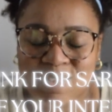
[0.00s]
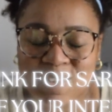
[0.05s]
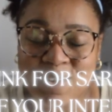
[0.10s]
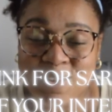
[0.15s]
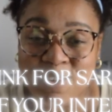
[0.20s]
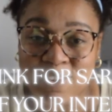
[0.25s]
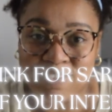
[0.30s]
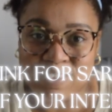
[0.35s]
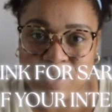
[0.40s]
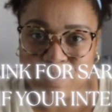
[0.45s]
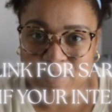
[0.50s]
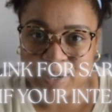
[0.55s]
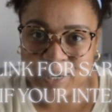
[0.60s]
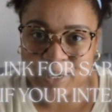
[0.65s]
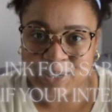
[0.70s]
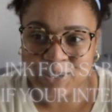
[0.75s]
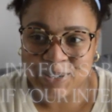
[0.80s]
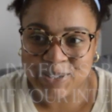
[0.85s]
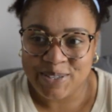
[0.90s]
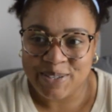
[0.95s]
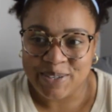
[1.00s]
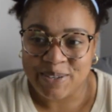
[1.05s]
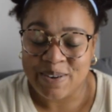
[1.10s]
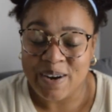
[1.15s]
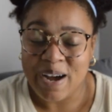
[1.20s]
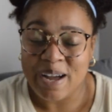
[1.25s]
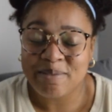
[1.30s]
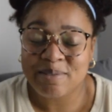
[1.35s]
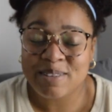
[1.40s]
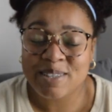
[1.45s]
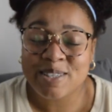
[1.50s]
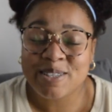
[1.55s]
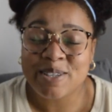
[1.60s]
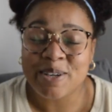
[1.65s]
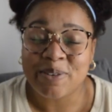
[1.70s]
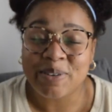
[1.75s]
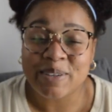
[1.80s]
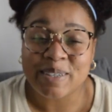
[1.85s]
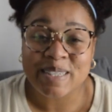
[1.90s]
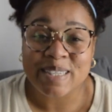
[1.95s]
in November. So I'm
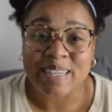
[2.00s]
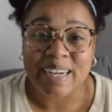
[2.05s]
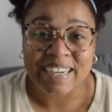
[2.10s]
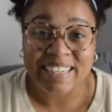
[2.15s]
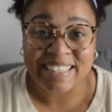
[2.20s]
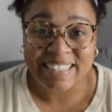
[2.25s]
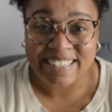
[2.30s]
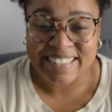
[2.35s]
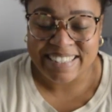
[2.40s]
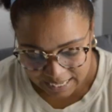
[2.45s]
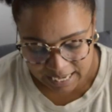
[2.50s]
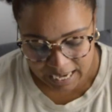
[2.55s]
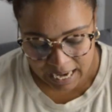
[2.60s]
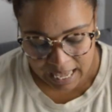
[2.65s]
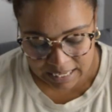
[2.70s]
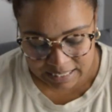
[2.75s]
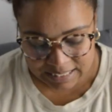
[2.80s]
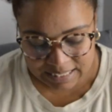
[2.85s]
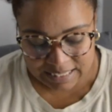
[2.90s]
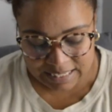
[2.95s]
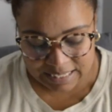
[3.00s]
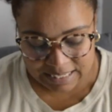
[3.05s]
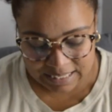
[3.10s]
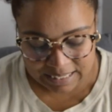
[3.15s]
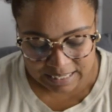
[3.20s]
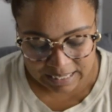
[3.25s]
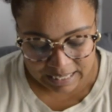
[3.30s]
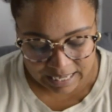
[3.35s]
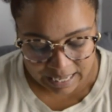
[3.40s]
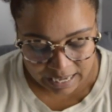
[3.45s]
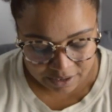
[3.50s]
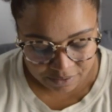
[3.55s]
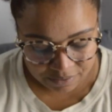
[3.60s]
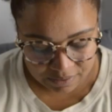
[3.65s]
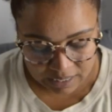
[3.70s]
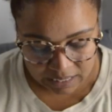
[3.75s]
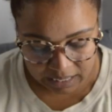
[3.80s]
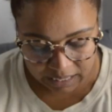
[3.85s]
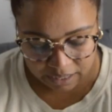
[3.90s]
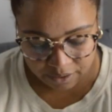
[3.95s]
so excited. Next is life,
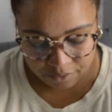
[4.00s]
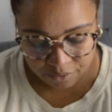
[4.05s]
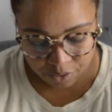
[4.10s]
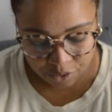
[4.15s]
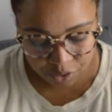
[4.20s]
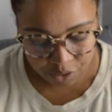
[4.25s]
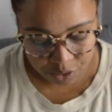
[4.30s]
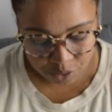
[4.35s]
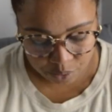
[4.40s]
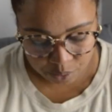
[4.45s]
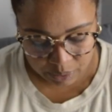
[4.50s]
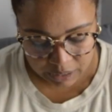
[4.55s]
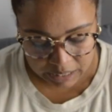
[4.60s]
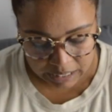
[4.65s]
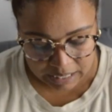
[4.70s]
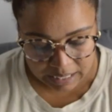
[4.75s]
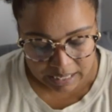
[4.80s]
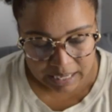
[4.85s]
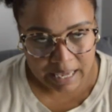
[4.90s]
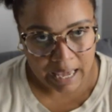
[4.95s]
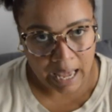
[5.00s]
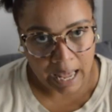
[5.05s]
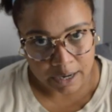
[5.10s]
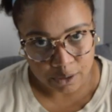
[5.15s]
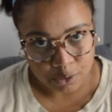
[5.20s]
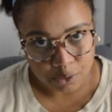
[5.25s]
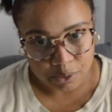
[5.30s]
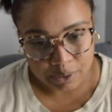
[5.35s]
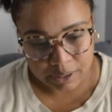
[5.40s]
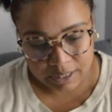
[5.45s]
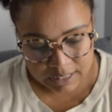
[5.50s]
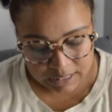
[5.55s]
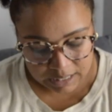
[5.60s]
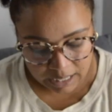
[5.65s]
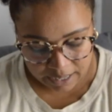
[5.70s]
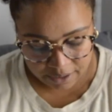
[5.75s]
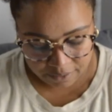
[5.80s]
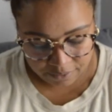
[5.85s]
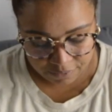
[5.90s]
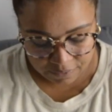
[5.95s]
and I have 3 categories.
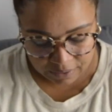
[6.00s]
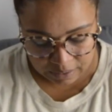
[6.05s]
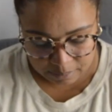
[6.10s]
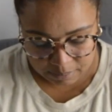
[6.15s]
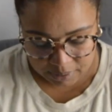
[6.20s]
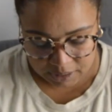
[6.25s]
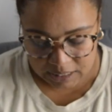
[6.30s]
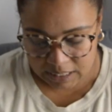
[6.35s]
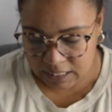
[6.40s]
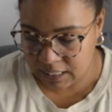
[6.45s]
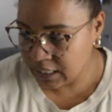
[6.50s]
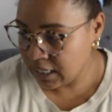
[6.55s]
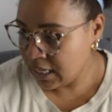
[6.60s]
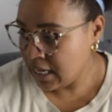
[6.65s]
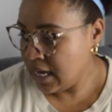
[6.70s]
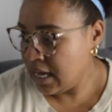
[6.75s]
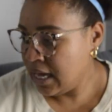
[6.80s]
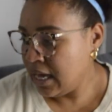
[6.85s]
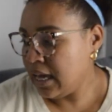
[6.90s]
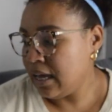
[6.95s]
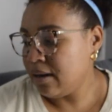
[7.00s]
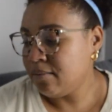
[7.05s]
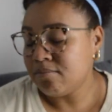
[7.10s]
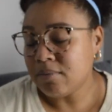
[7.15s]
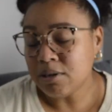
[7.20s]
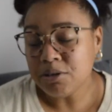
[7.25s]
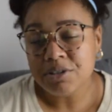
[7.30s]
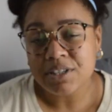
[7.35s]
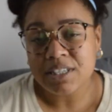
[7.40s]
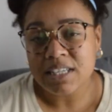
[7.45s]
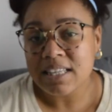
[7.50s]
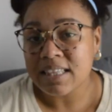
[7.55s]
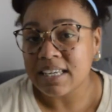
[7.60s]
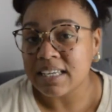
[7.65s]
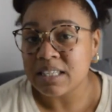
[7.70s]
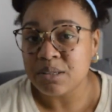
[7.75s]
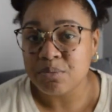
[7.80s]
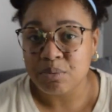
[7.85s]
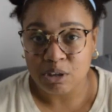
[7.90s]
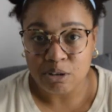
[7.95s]
I have family, and mostly
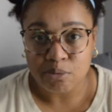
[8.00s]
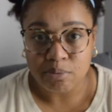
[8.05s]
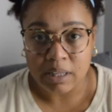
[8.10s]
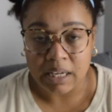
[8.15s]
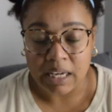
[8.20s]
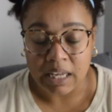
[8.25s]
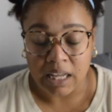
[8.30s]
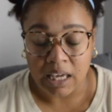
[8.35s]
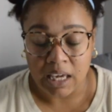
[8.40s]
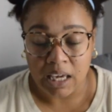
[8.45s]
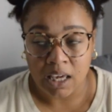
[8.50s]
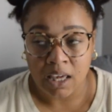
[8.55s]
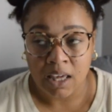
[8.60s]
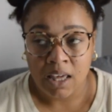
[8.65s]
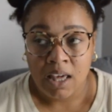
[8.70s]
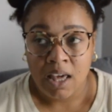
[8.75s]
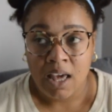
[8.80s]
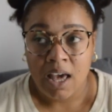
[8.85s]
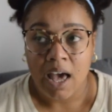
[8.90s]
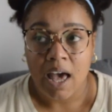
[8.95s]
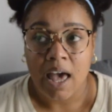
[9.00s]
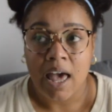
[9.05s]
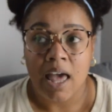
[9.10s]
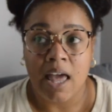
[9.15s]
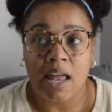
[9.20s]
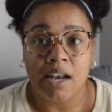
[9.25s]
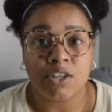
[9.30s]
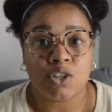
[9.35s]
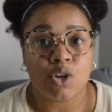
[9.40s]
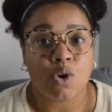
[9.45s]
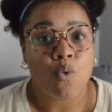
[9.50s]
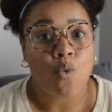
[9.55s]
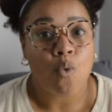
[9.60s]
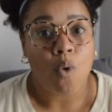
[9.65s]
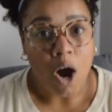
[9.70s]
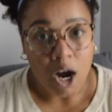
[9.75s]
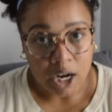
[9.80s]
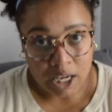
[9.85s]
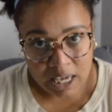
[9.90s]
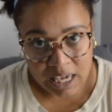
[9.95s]
that's meal planning and
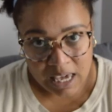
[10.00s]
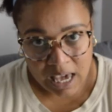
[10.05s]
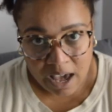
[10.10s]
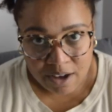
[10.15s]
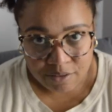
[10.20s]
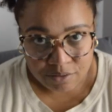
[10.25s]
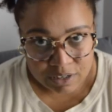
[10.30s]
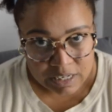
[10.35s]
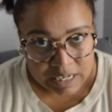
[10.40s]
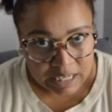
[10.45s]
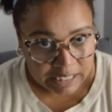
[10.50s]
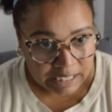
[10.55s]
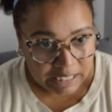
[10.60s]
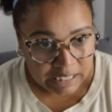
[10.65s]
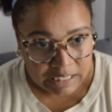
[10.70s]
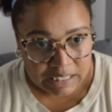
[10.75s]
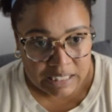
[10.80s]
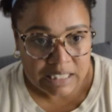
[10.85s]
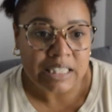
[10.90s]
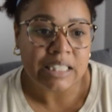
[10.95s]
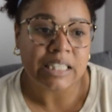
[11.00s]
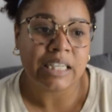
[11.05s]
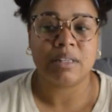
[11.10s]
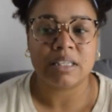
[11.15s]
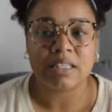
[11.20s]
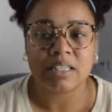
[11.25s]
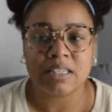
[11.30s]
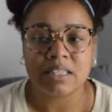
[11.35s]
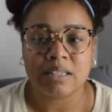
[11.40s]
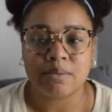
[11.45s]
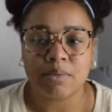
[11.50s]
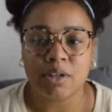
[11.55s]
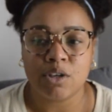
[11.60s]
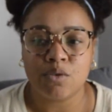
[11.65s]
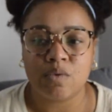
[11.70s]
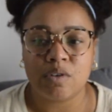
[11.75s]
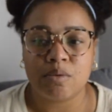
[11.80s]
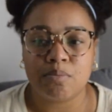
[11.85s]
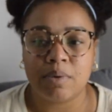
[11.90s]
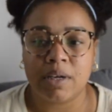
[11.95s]
walking every night. This is something
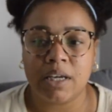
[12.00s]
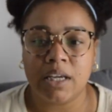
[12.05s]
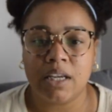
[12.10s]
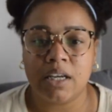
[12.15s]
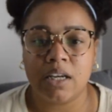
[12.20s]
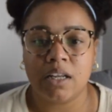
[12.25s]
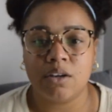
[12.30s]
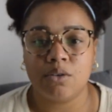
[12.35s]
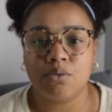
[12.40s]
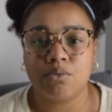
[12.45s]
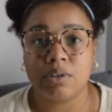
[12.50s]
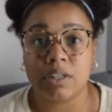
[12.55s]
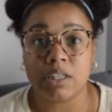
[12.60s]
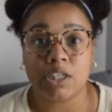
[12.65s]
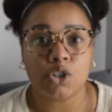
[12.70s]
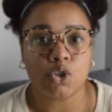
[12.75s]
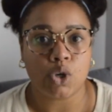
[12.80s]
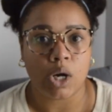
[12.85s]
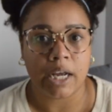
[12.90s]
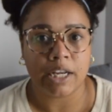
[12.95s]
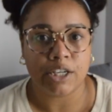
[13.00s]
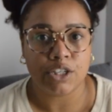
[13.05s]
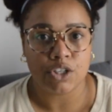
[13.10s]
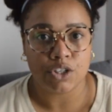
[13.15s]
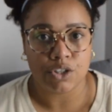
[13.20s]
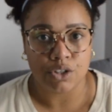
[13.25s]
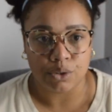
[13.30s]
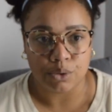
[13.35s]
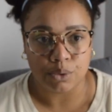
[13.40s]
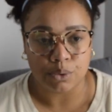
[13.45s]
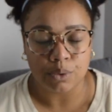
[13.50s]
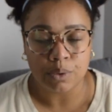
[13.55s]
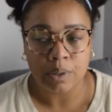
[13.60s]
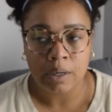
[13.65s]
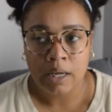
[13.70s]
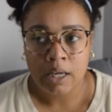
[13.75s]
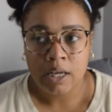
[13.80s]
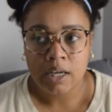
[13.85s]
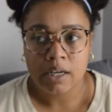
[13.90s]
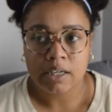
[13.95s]
we've been really trying to do,
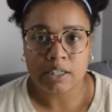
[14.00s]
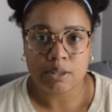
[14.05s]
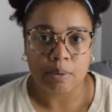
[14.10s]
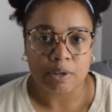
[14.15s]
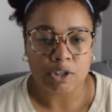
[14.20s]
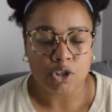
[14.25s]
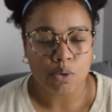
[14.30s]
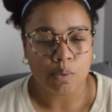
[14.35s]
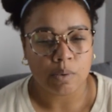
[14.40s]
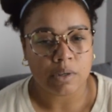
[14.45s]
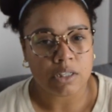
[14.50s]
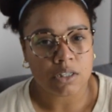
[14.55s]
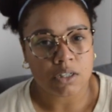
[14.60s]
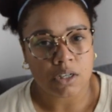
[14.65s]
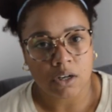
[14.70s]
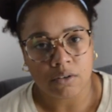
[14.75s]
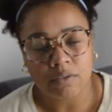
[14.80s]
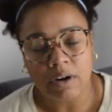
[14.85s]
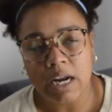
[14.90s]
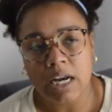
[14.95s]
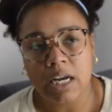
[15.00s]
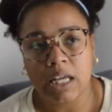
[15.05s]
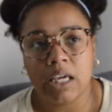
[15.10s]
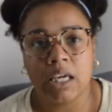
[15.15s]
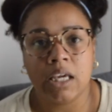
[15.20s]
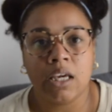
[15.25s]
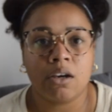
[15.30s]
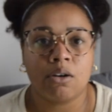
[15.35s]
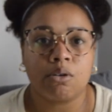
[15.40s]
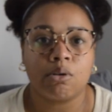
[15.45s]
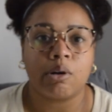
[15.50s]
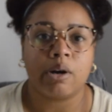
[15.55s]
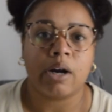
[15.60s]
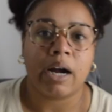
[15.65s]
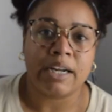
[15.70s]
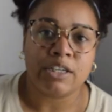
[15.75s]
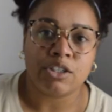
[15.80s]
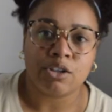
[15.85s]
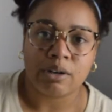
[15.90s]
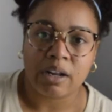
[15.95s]
especially when it's not raining or
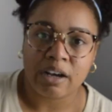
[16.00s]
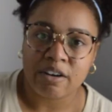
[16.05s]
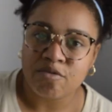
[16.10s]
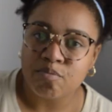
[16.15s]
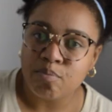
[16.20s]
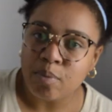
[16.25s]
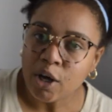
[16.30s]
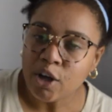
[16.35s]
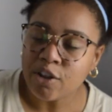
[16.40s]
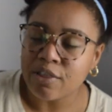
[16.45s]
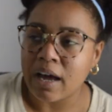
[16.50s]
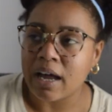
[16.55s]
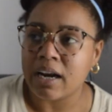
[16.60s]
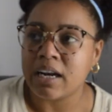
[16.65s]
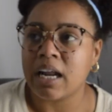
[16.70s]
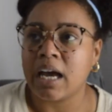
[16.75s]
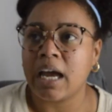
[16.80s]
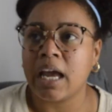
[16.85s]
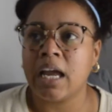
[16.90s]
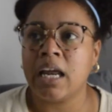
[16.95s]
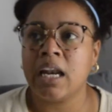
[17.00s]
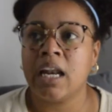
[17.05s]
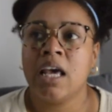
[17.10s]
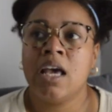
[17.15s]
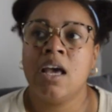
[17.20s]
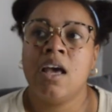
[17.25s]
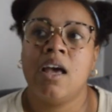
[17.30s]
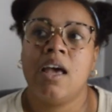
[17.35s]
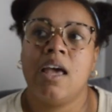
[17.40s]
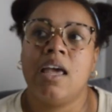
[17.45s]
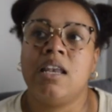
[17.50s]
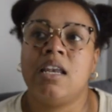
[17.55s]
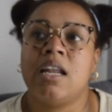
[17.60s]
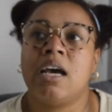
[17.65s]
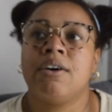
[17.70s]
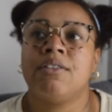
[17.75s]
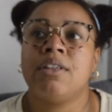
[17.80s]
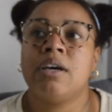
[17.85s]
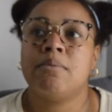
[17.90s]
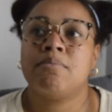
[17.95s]
I don't have ball that night. And
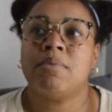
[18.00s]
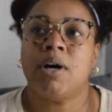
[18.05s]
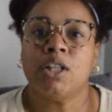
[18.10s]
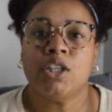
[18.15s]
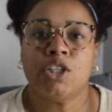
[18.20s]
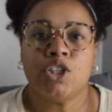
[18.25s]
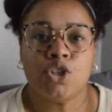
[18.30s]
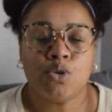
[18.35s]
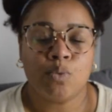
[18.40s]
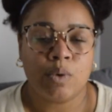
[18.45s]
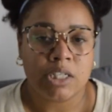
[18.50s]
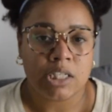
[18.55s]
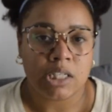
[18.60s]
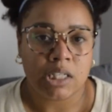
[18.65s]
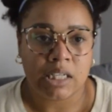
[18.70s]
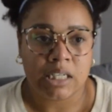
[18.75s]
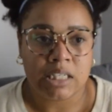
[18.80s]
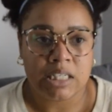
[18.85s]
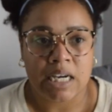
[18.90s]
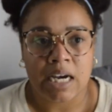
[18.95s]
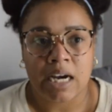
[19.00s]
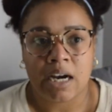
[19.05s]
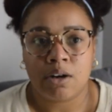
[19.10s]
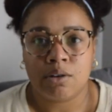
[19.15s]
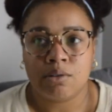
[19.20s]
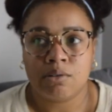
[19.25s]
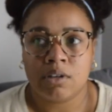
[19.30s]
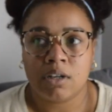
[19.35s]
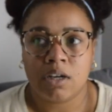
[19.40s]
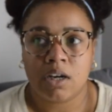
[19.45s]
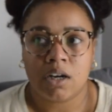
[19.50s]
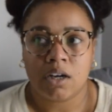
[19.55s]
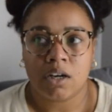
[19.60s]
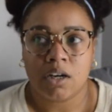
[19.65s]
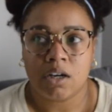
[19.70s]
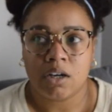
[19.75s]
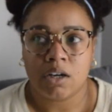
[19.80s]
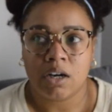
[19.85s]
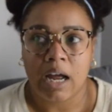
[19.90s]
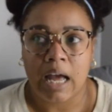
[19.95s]
now that ball is dwindling down,
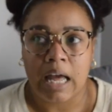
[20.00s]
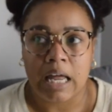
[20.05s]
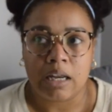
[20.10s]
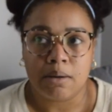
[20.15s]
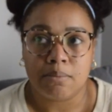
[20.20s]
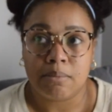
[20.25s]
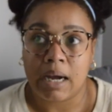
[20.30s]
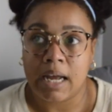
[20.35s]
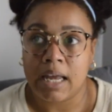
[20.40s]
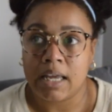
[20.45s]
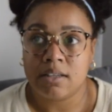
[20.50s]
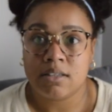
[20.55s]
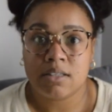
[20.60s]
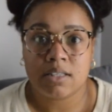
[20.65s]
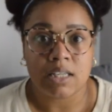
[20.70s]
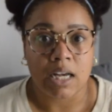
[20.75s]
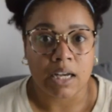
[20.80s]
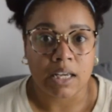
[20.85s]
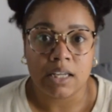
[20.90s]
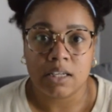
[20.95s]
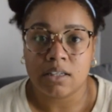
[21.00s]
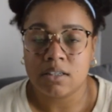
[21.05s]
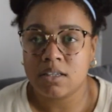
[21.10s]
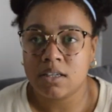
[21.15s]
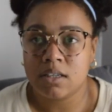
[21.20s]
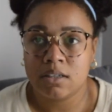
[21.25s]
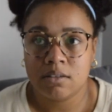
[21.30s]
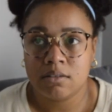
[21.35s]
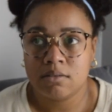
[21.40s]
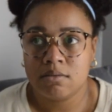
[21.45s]
my second